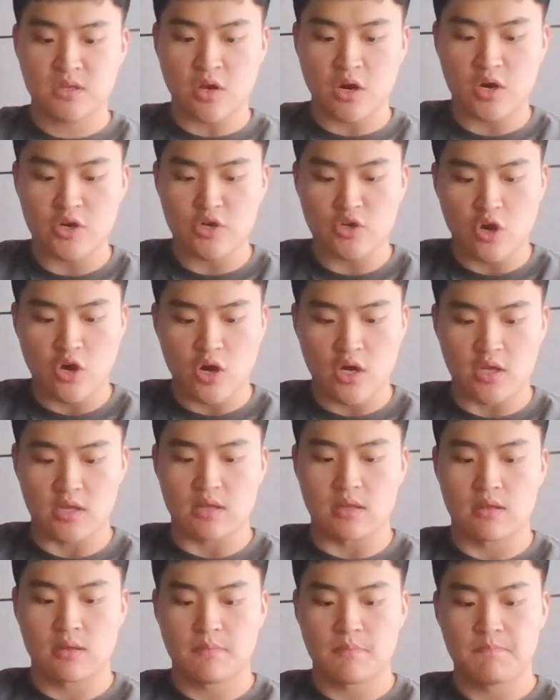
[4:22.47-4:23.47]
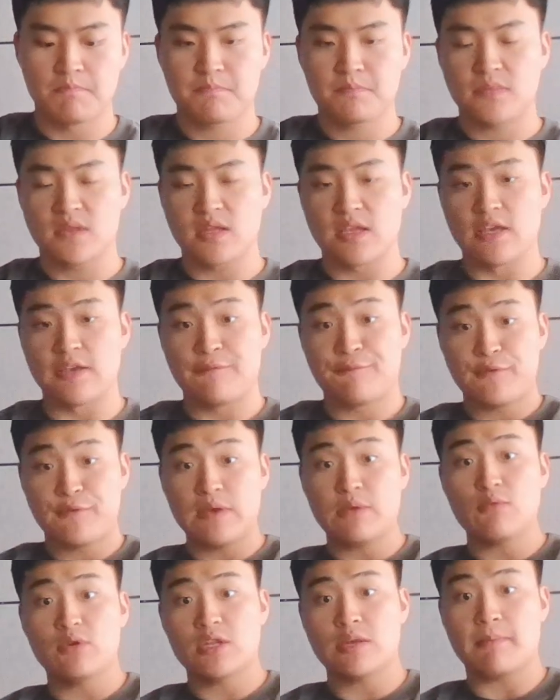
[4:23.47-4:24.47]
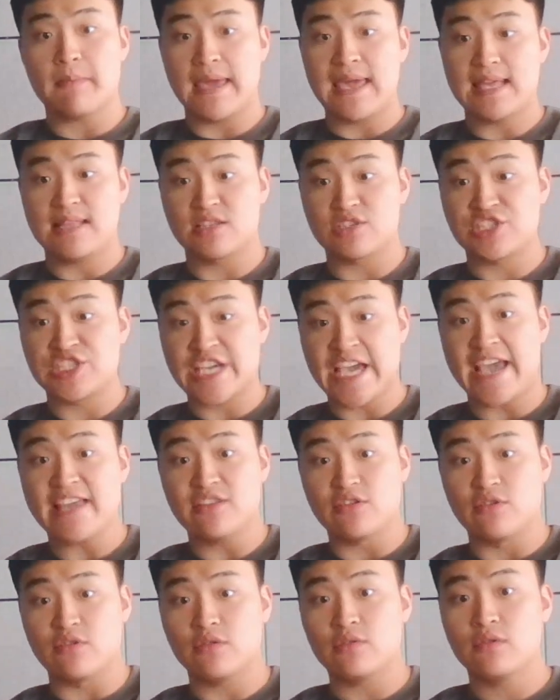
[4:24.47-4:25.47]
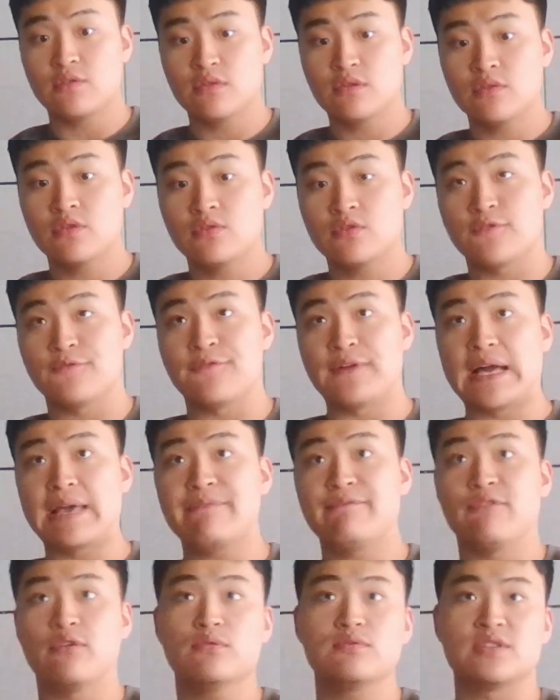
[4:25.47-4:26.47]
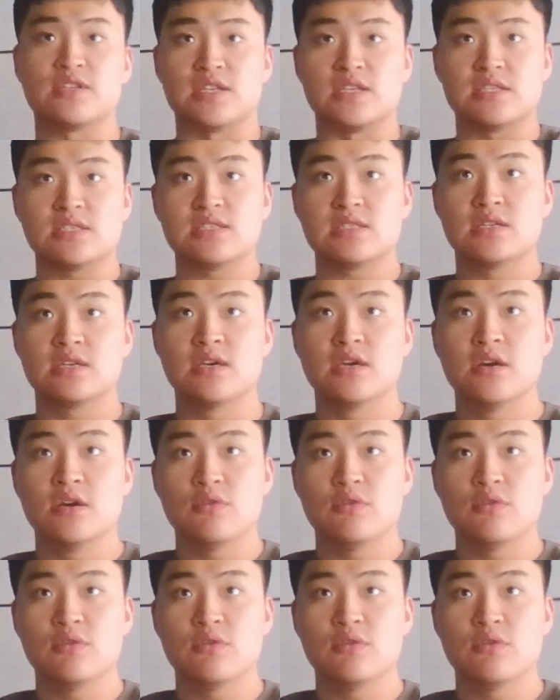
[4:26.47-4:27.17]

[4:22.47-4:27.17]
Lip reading: turn on, if we wanna make the channel to 5 voltage,